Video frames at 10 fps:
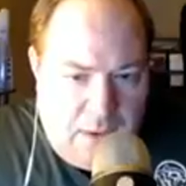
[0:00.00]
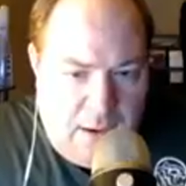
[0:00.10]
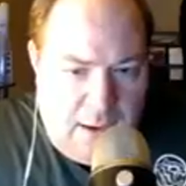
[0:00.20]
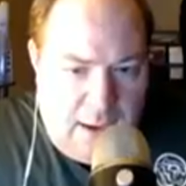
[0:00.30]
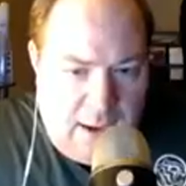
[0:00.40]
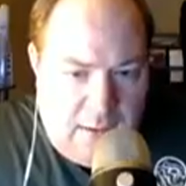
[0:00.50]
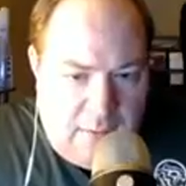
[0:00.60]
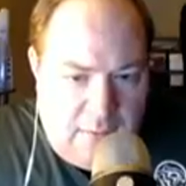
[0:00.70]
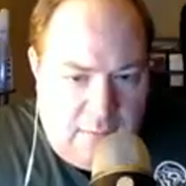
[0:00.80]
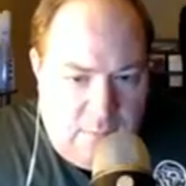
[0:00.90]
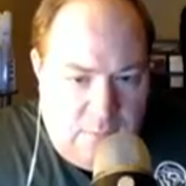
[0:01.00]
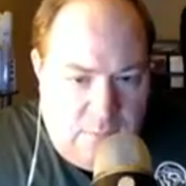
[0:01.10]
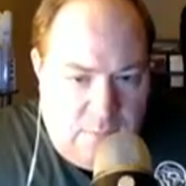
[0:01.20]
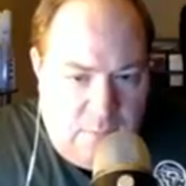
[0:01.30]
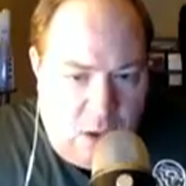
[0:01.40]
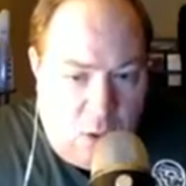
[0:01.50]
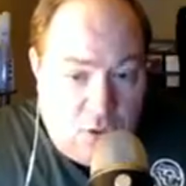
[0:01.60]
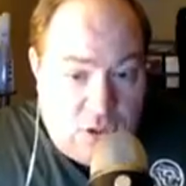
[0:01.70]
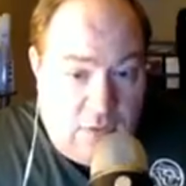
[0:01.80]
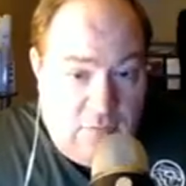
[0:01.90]
It has
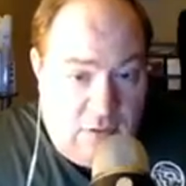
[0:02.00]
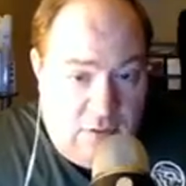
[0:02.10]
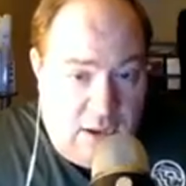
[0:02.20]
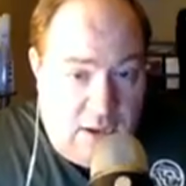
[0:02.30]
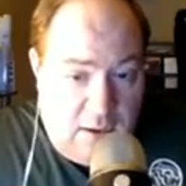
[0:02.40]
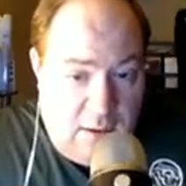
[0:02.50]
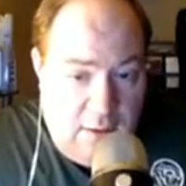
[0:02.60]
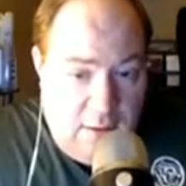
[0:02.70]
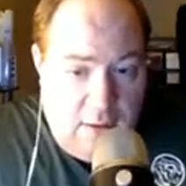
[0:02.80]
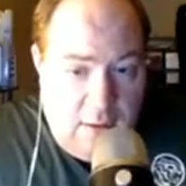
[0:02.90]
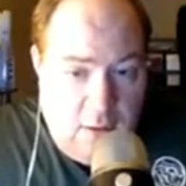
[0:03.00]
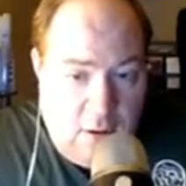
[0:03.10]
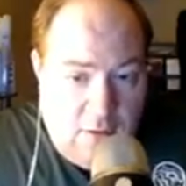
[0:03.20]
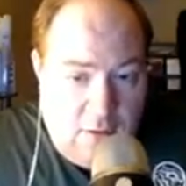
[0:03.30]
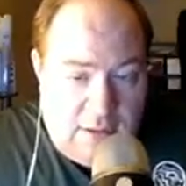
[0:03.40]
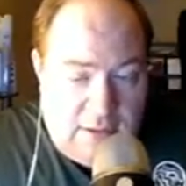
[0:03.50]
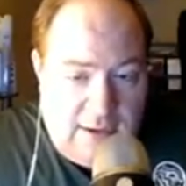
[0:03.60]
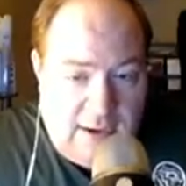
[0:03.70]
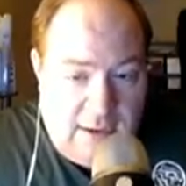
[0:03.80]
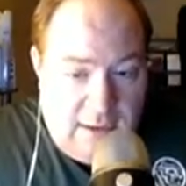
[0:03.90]
almost everything on this
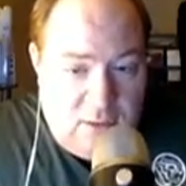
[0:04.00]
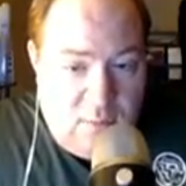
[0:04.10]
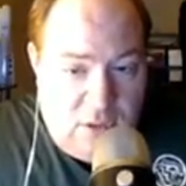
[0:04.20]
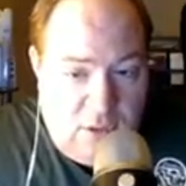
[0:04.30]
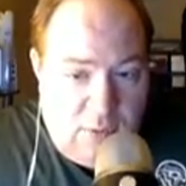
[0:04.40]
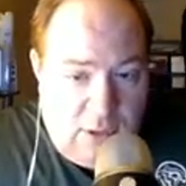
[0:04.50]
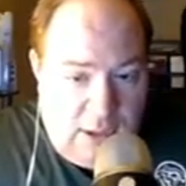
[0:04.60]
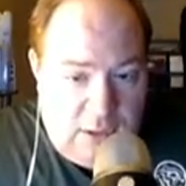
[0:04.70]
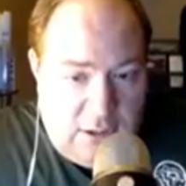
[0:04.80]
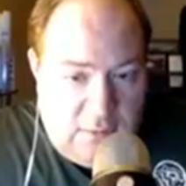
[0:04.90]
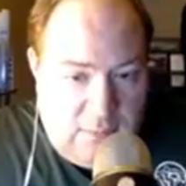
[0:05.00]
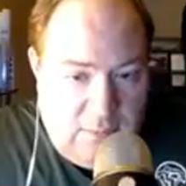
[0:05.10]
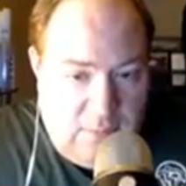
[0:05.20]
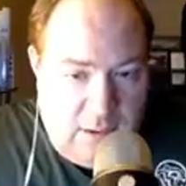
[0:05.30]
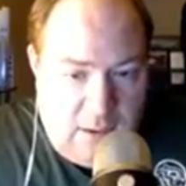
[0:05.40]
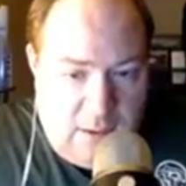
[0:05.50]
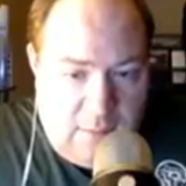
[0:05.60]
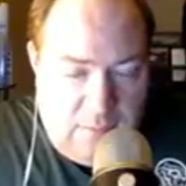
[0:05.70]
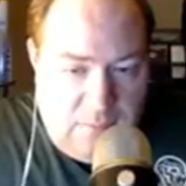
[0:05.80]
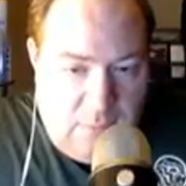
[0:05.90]
die is a manipulation.
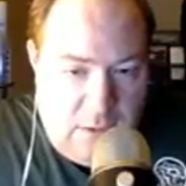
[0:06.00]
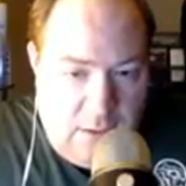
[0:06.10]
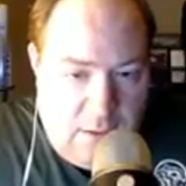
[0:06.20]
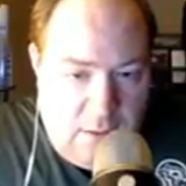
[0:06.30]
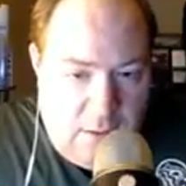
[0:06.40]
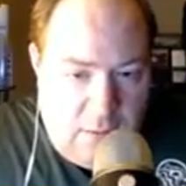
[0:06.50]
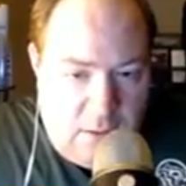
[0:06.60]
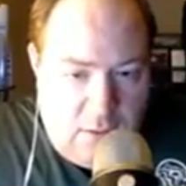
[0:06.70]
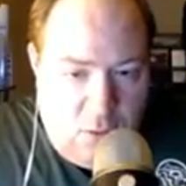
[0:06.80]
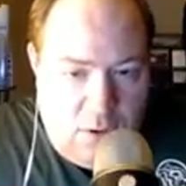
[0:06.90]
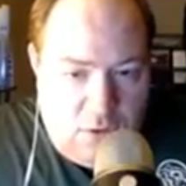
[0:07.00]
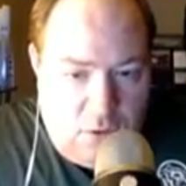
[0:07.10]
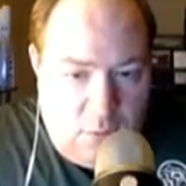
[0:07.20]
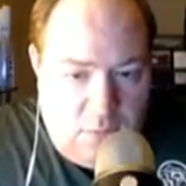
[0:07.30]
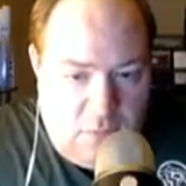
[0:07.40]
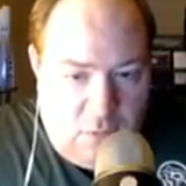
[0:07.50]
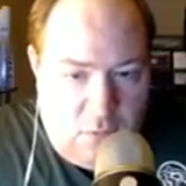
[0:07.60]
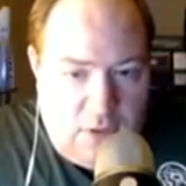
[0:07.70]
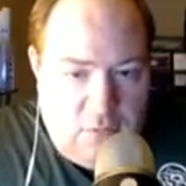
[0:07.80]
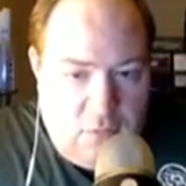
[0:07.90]
The 2 disrupts for a
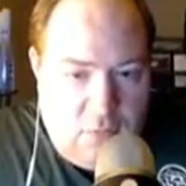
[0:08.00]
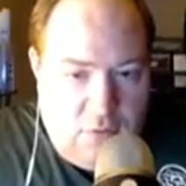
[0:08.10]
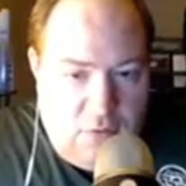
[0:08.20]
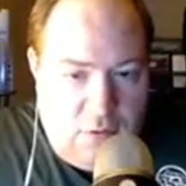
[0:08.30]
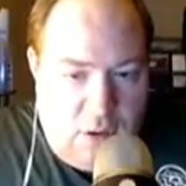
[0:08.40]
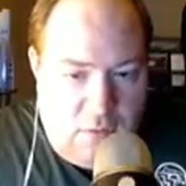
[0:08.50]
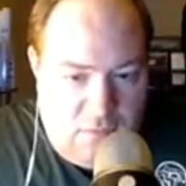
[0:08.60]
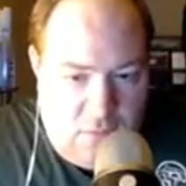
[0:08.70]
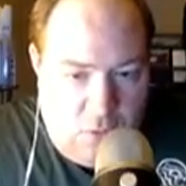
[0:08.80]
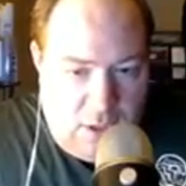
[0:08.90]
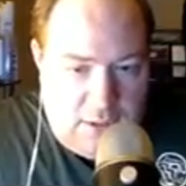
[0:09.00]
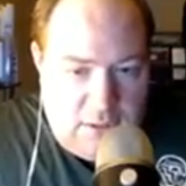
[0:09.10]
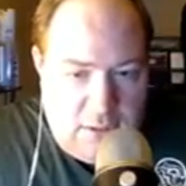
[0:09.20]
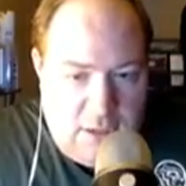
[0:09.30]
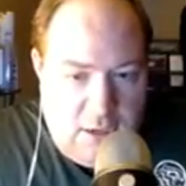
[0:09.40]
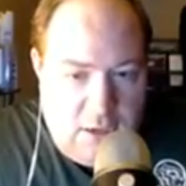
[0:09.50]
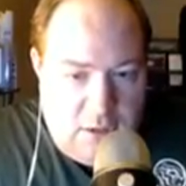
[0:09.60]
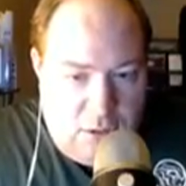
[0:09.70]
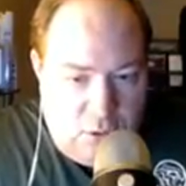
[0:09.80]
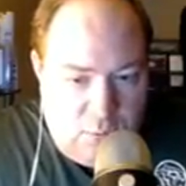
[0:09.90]
resource, a focus,
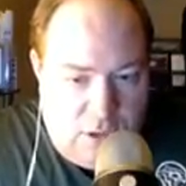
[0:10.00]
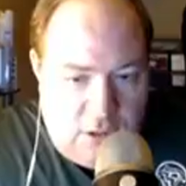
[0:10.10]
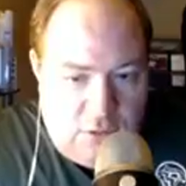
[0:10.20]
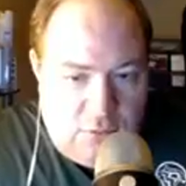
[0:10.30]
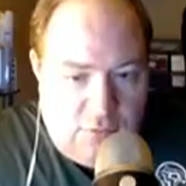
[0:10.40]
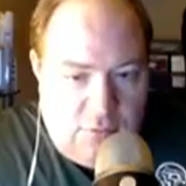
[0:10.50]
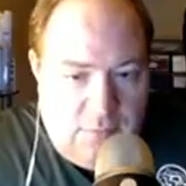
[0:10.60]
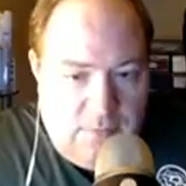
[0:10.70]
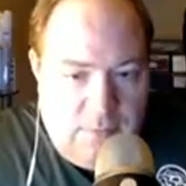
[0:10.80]
2 specials.